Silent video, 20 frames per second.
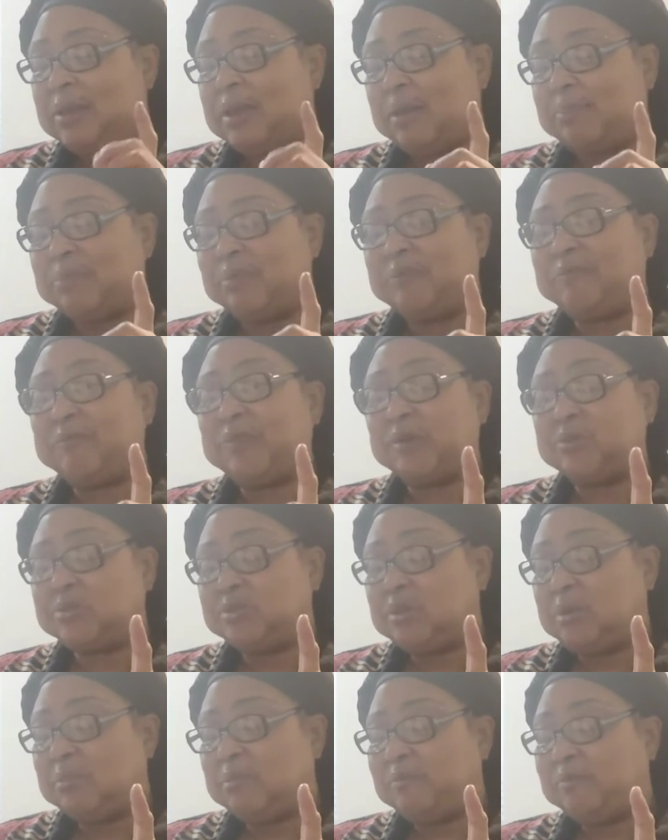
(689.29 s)
Number
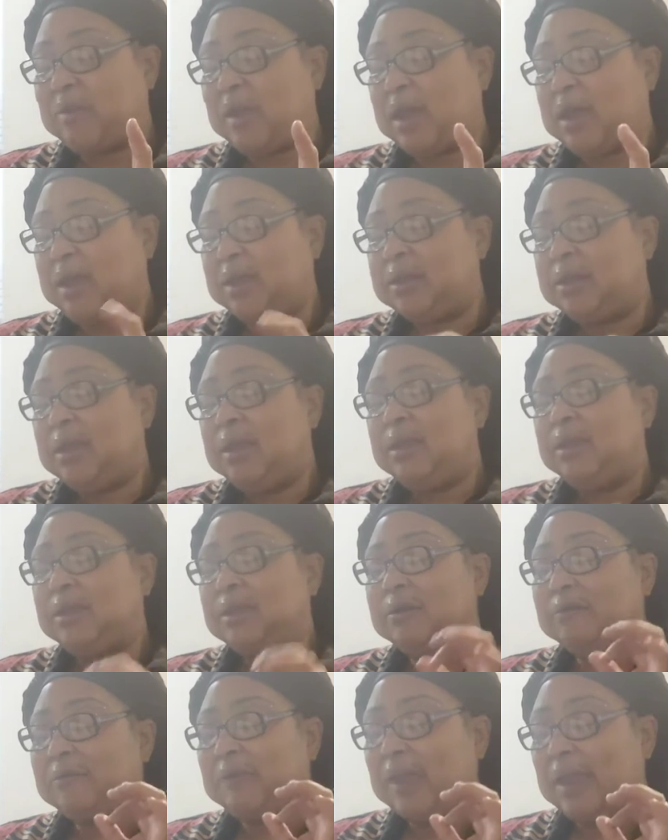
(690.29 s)
verse number five
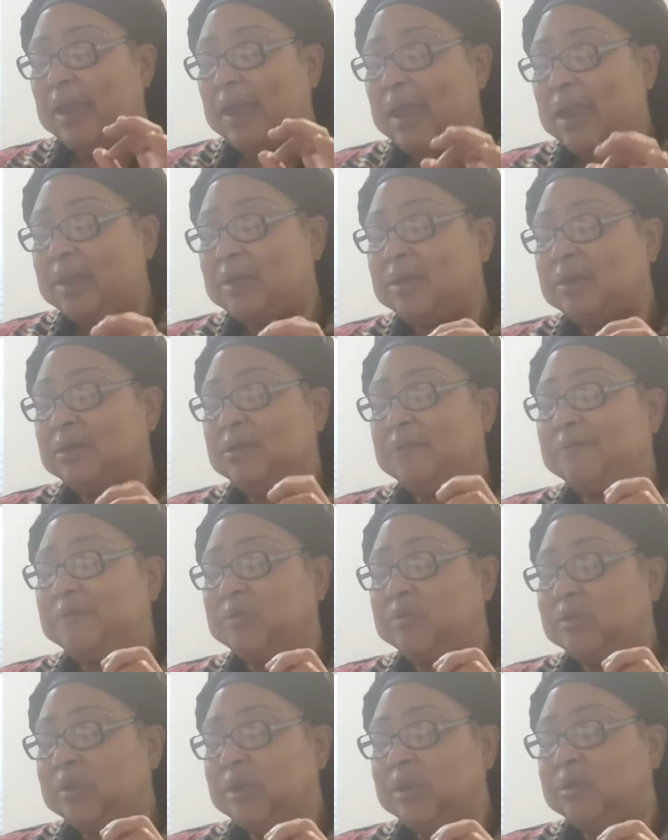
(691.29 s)
if any
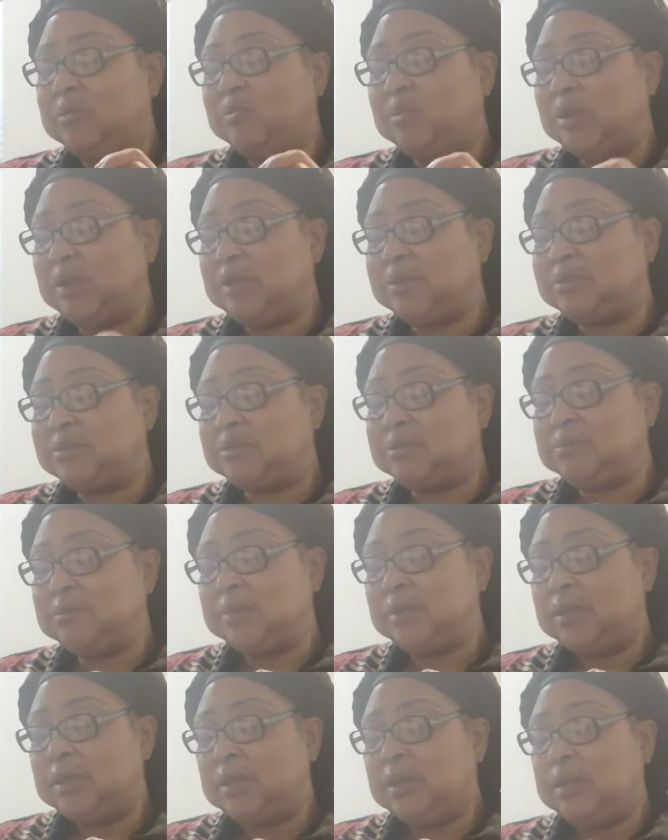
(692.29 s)
of you need
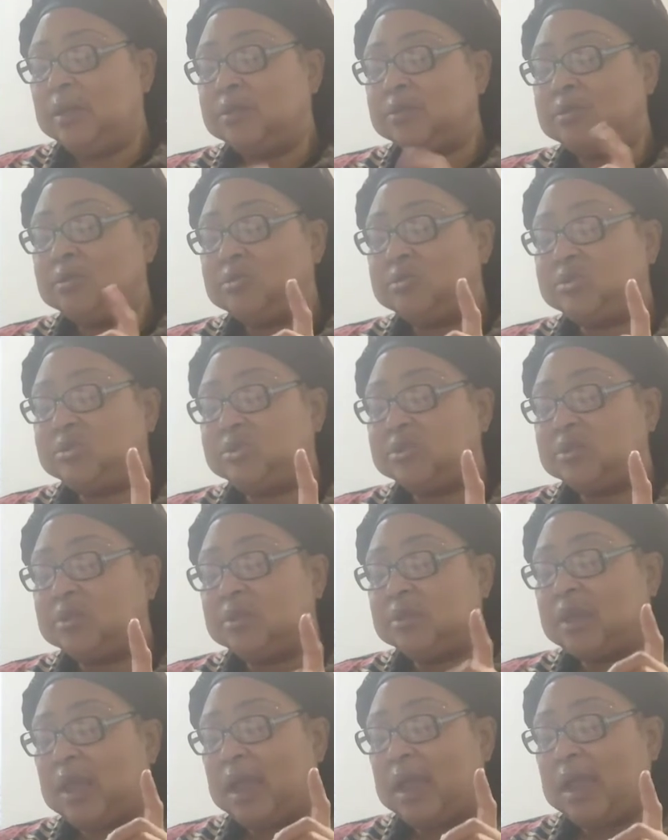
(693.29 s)
wisdom, you
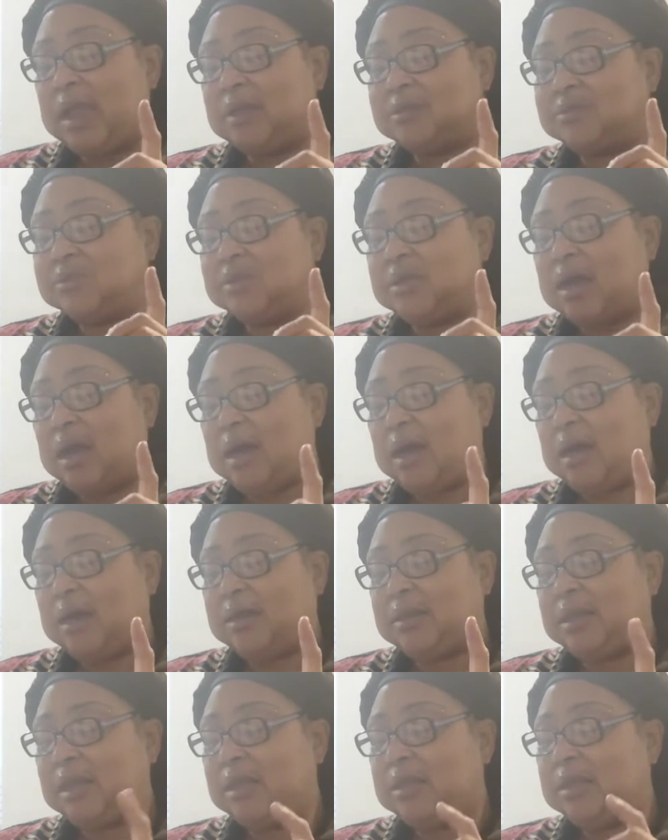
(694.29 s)
should ask
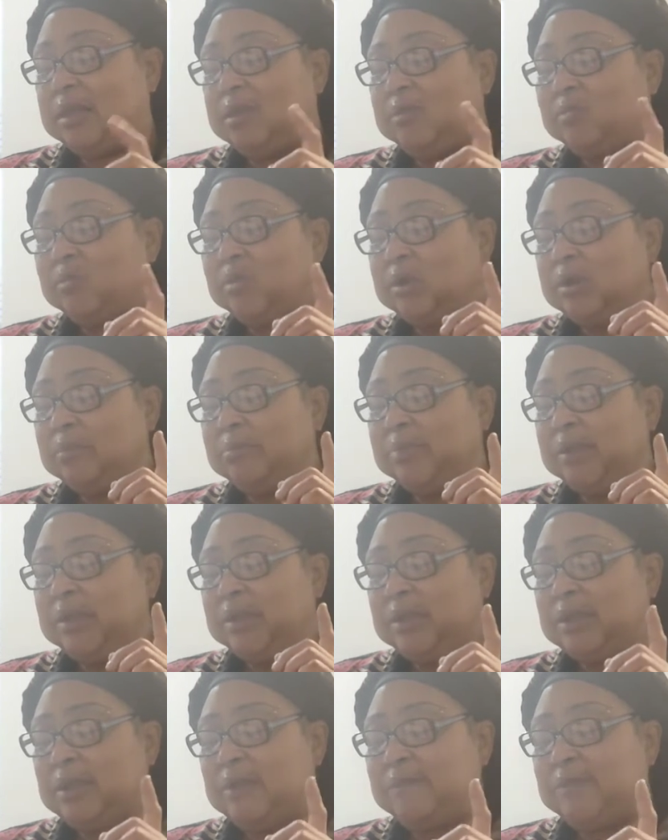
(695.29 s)
God, and it will
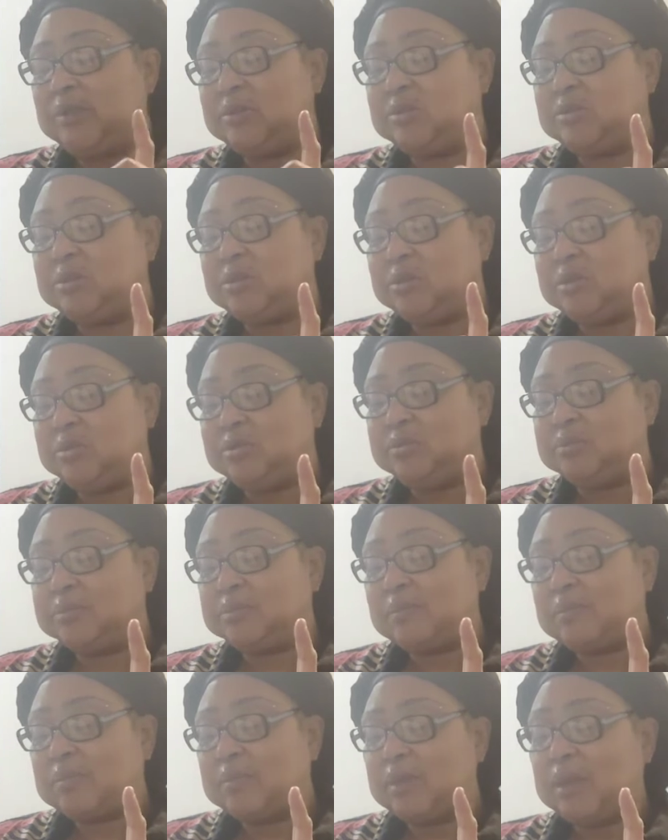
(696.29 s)
be given to
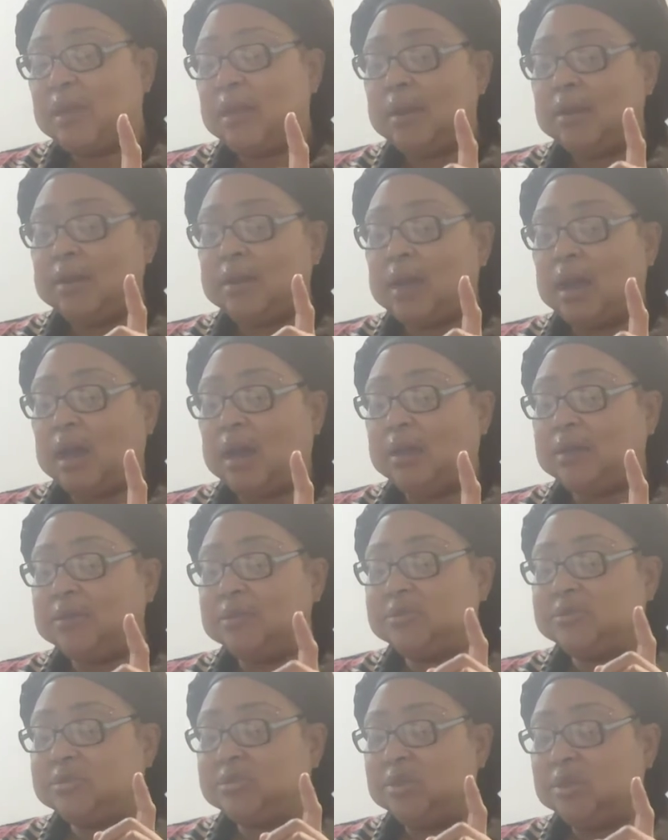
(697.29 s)
you.
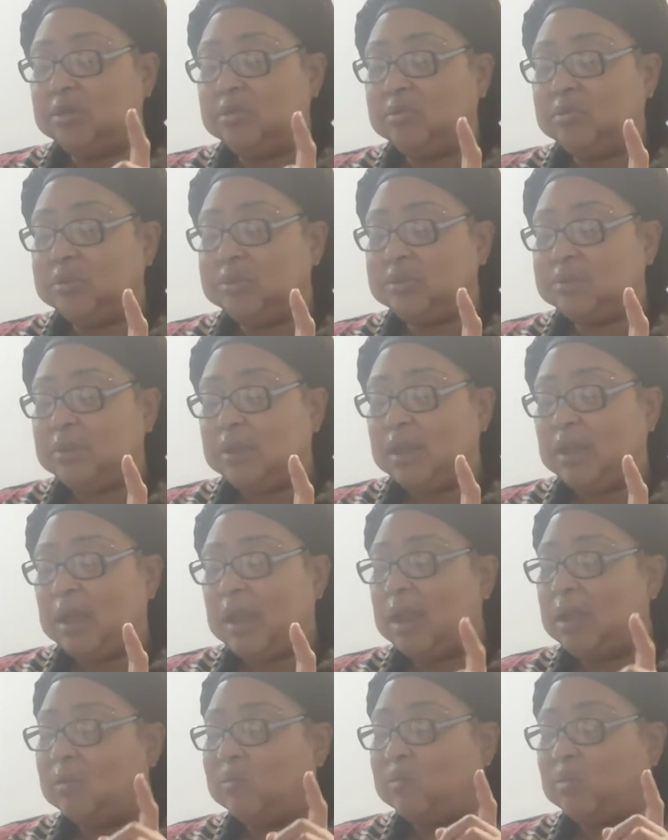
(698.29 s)
God is generous
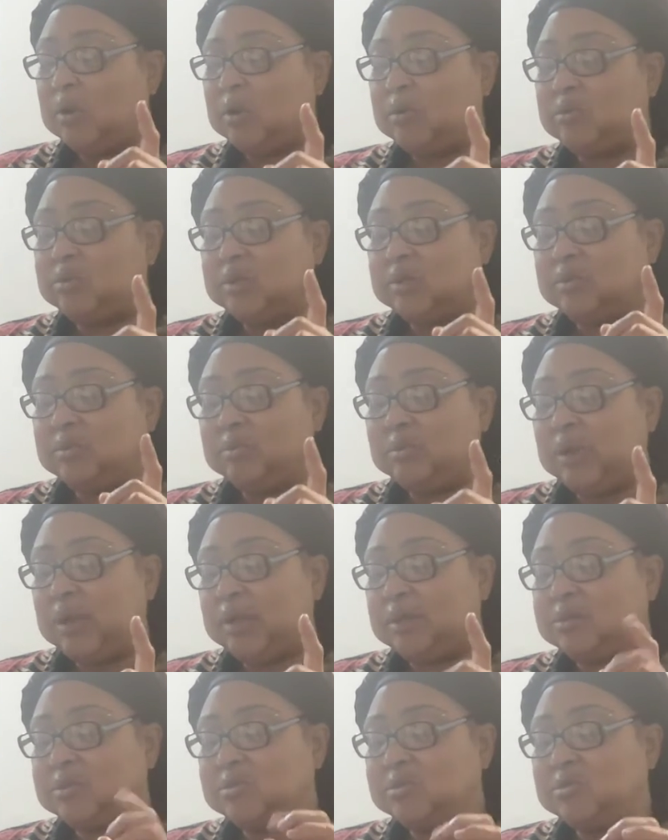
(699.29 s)
and won't
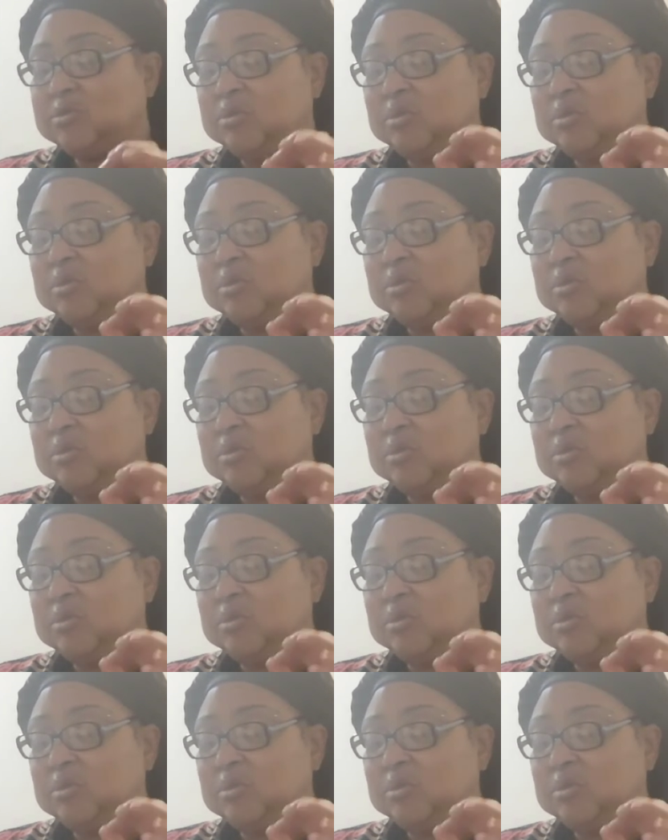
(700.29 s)
correct